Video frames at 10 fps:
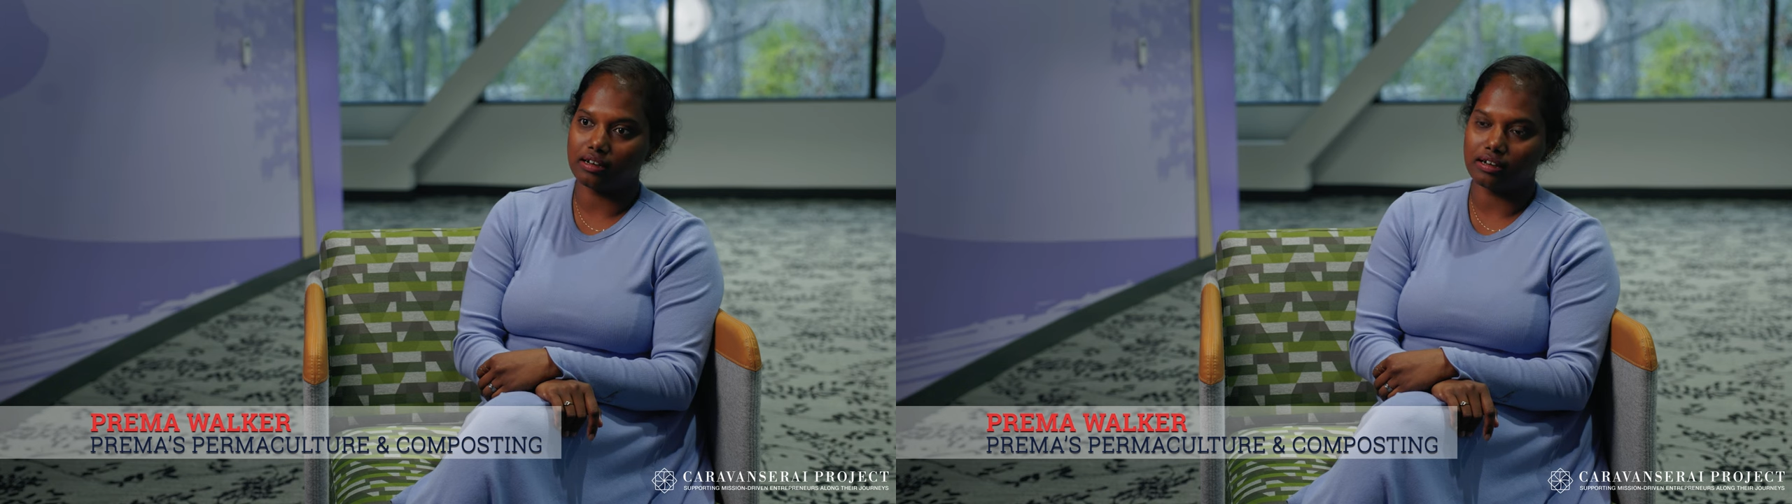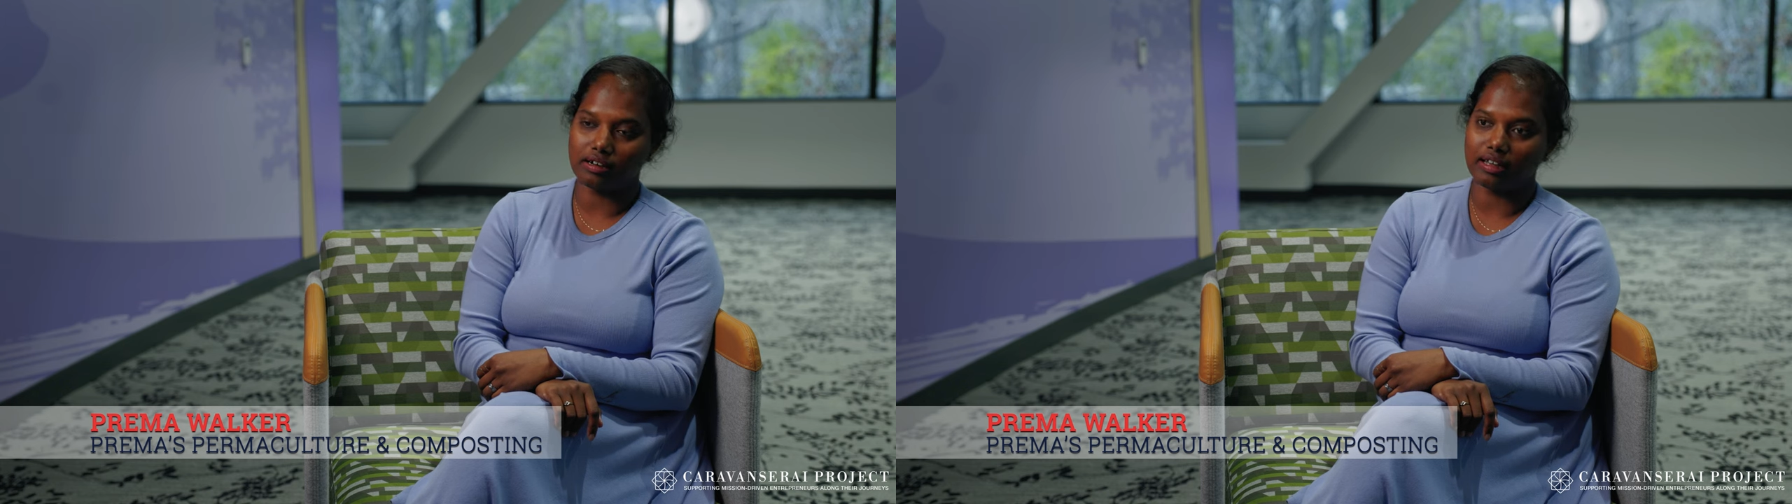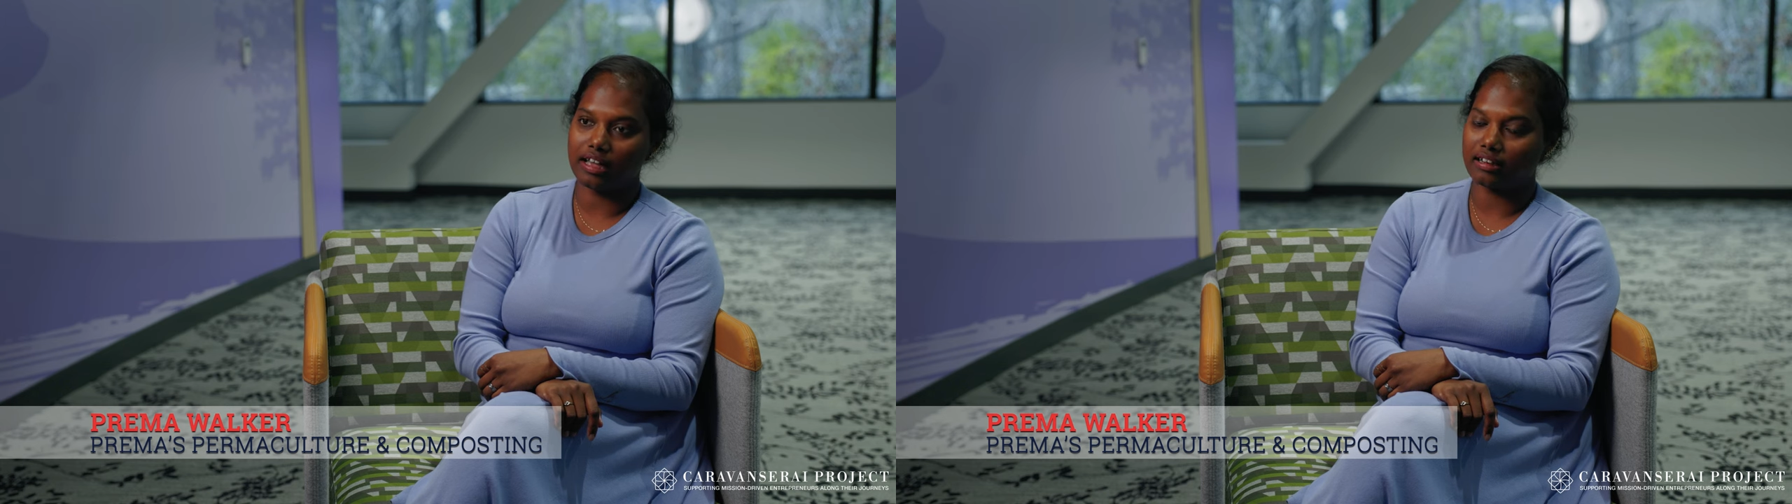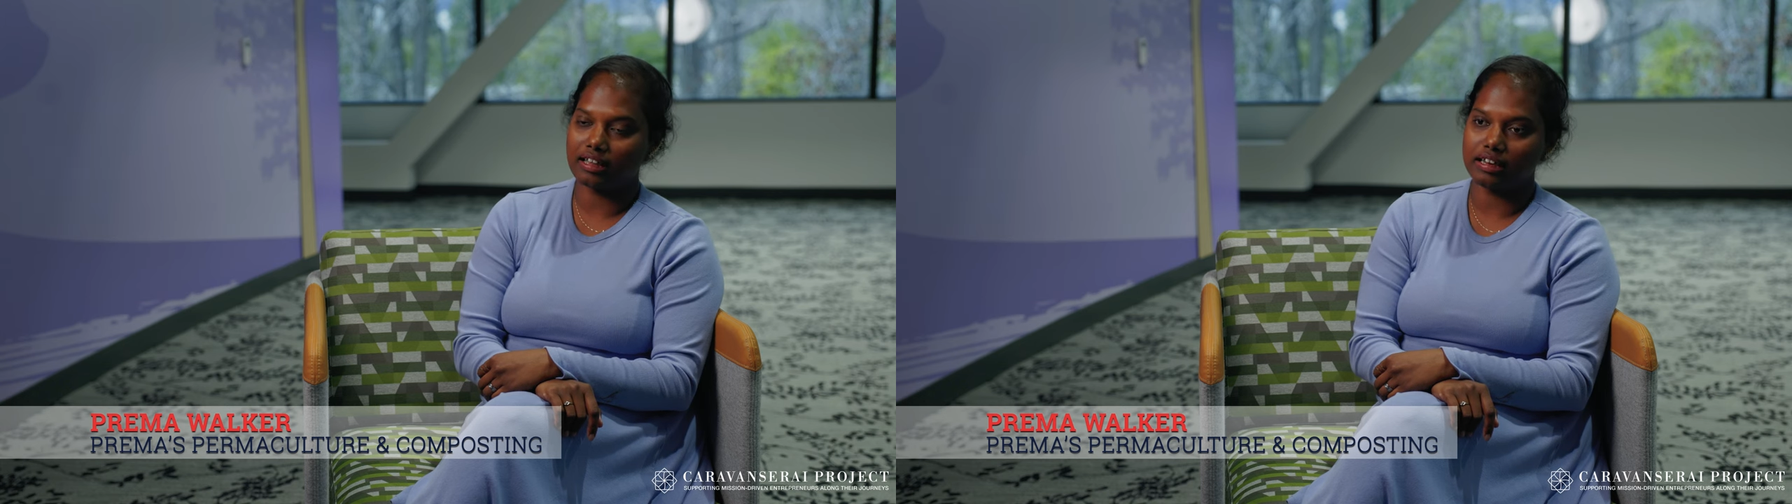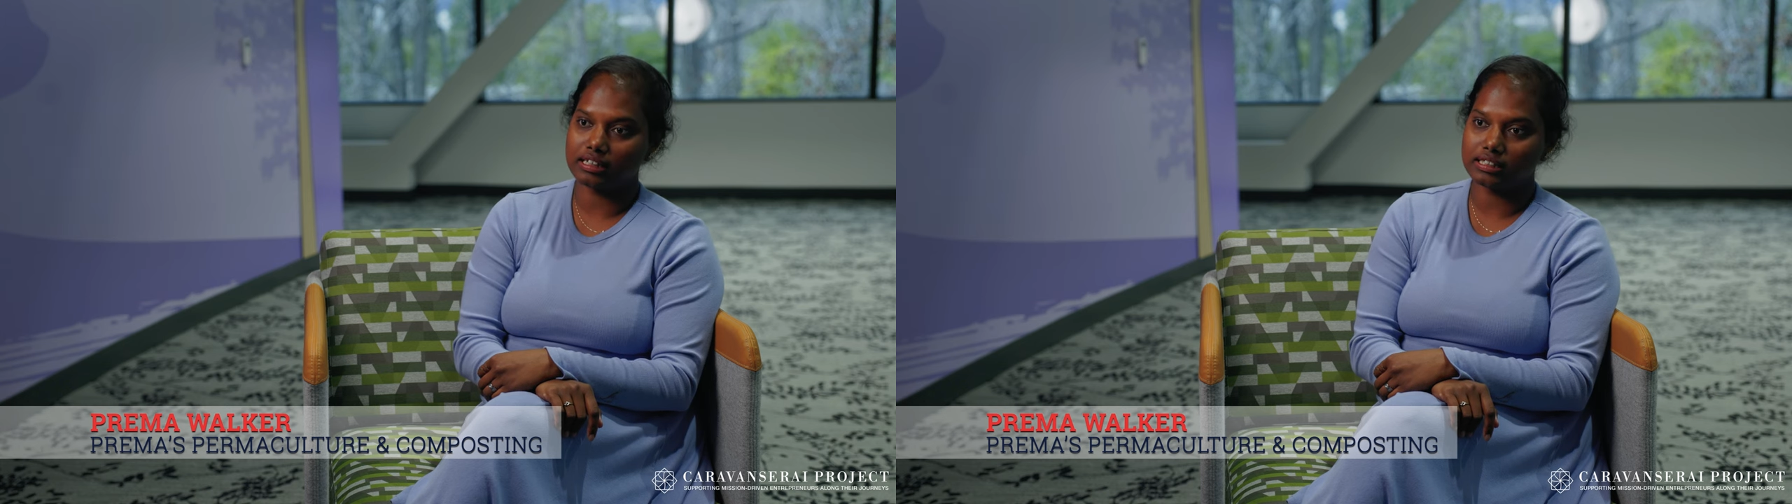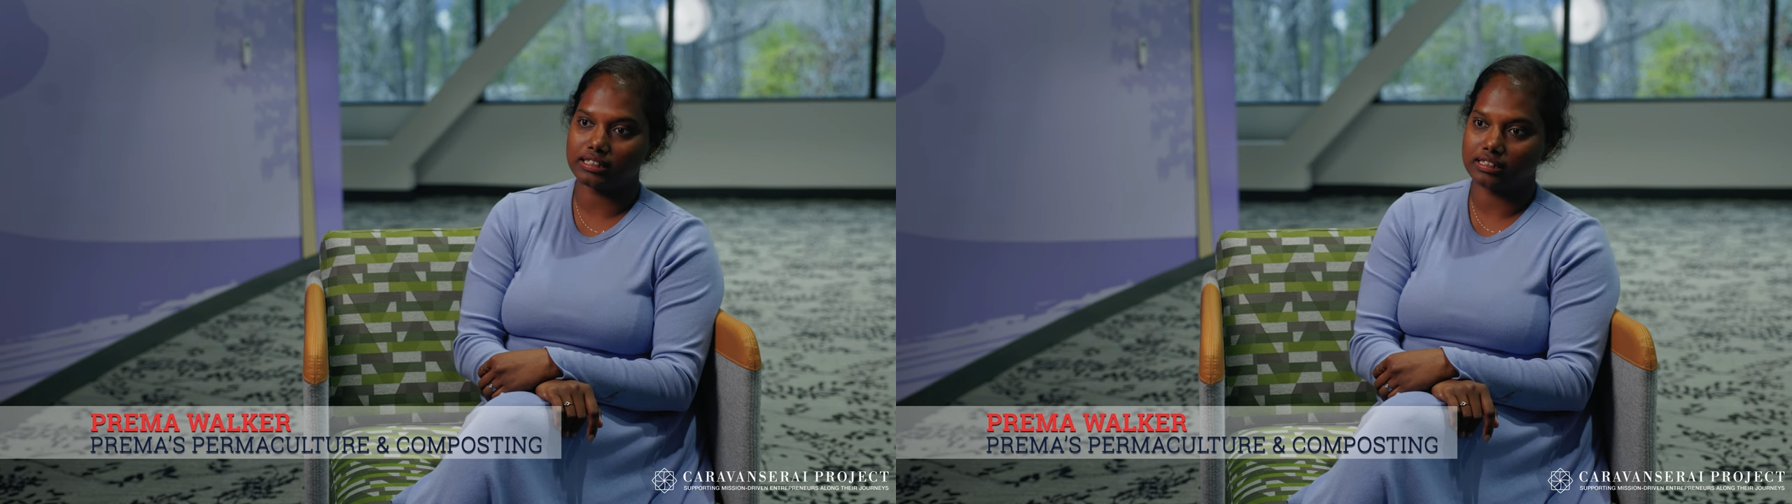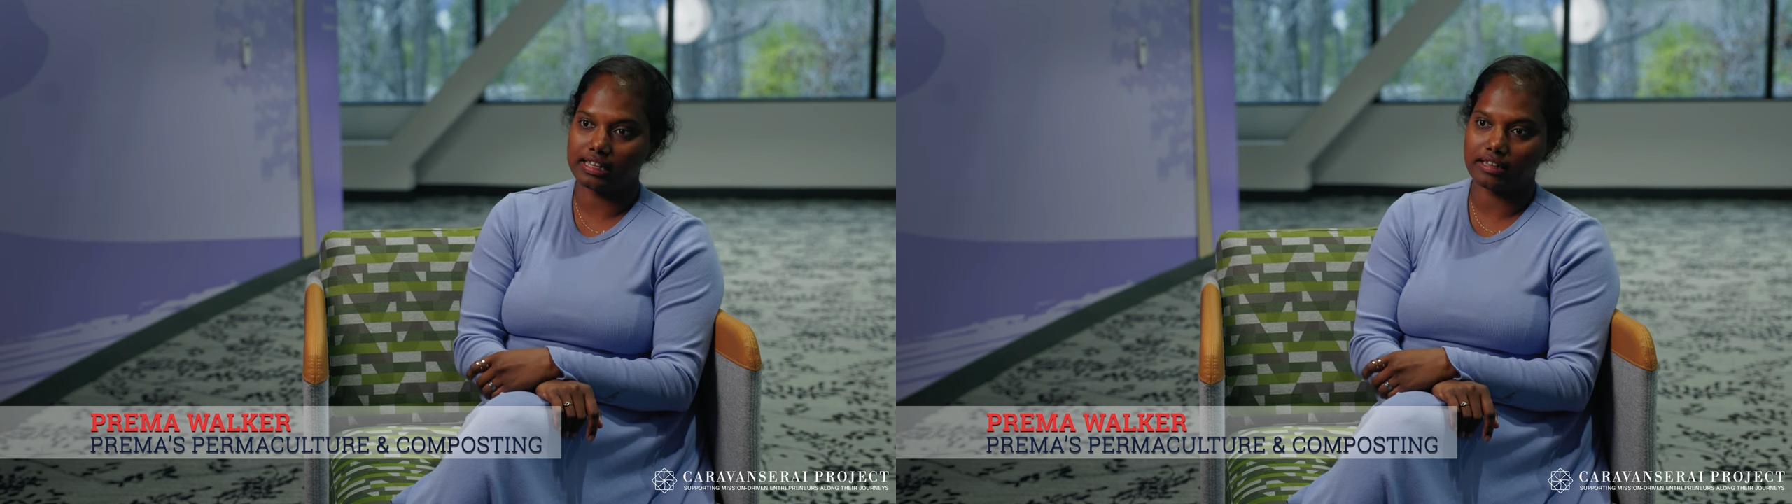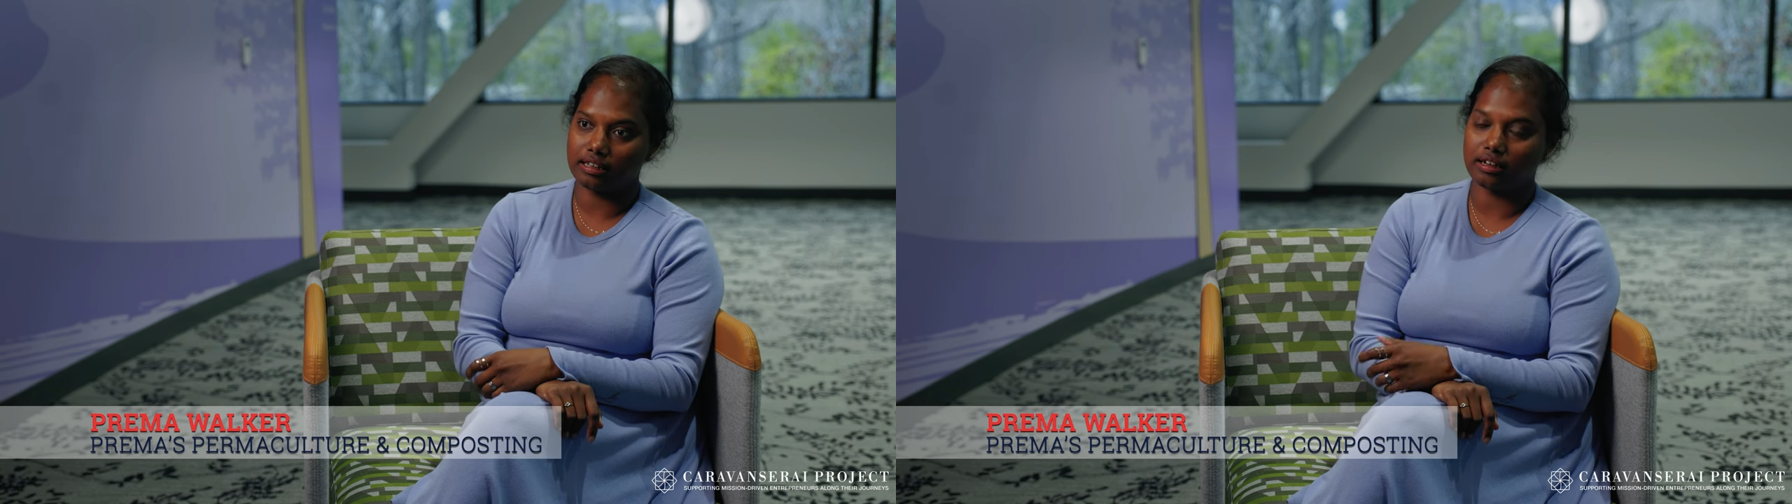at
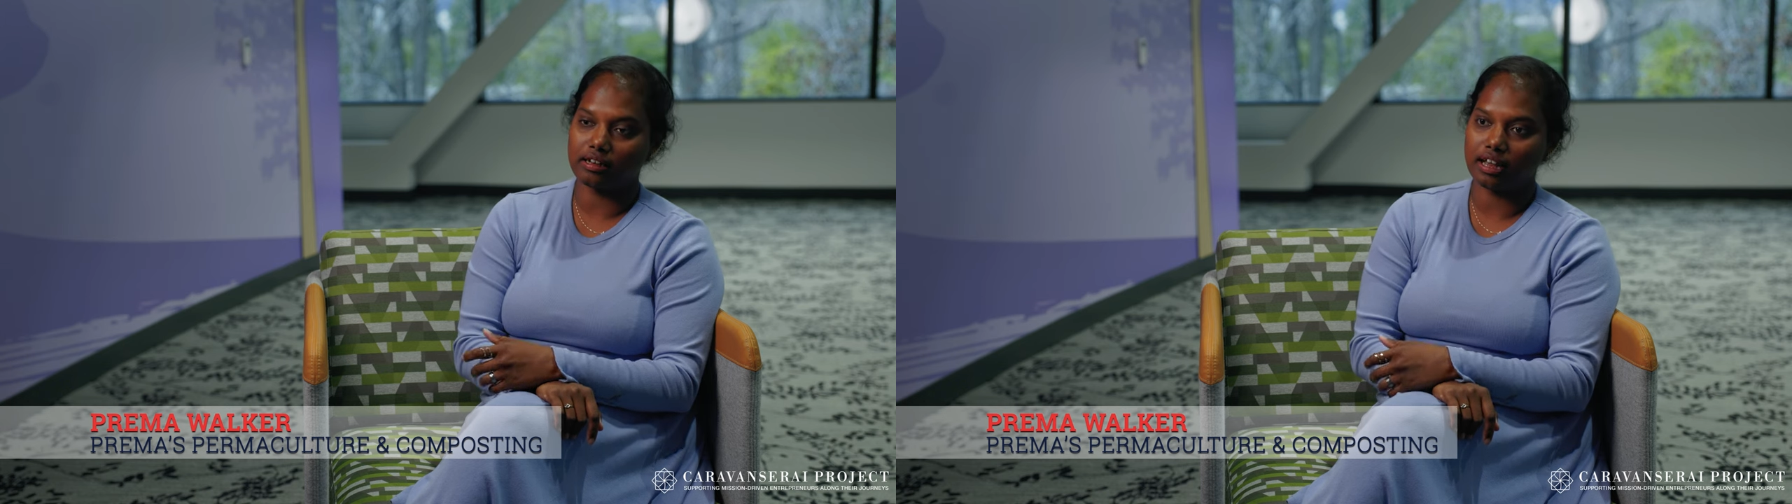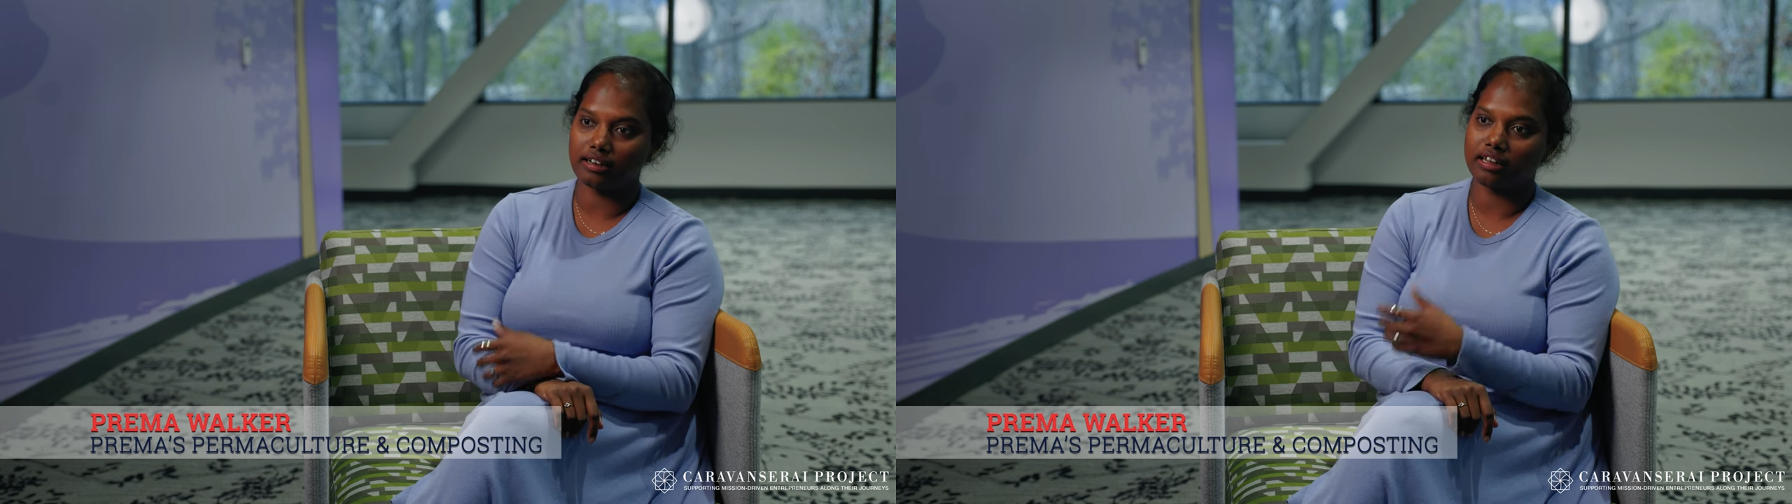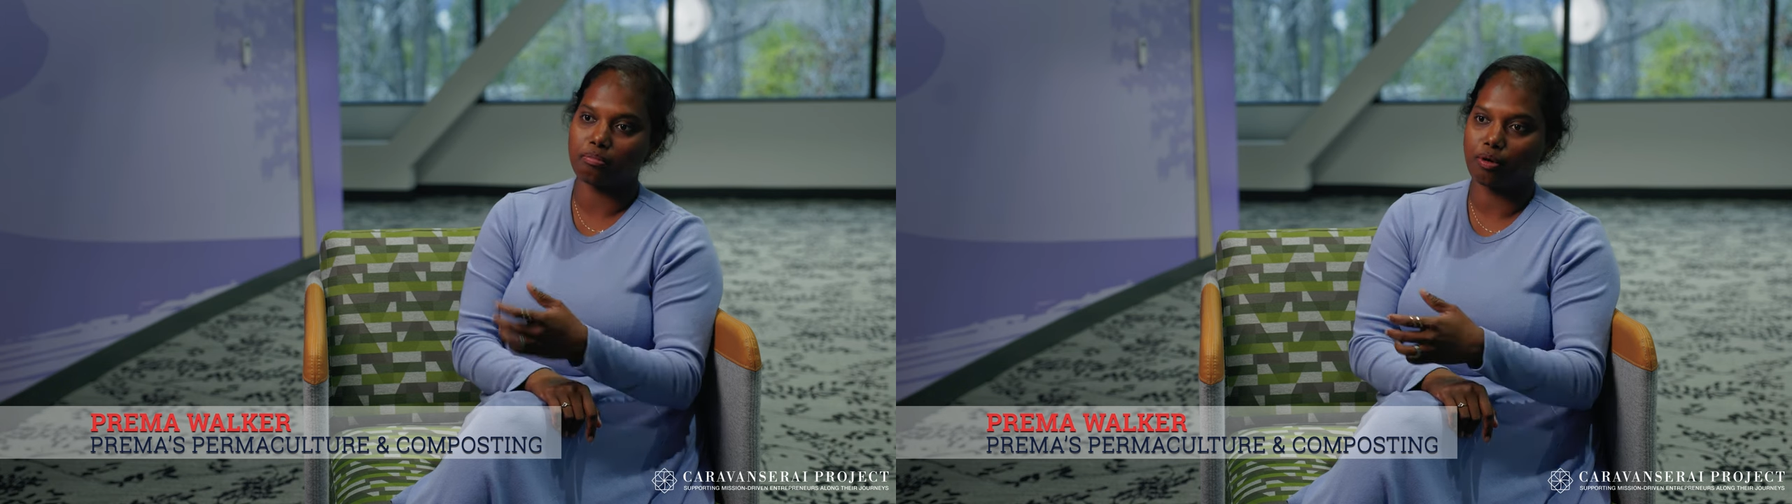any